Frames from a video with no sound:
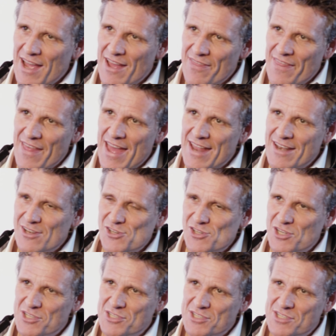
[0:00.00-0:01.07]
and then
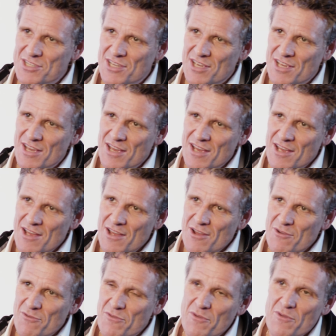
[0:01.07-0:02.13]
just
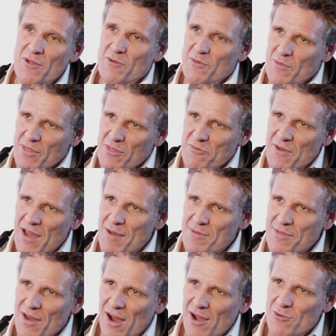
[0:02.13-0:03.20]
in the family,
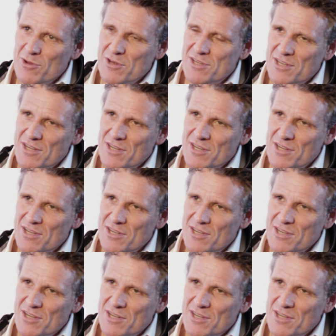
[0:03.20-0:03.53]
that I would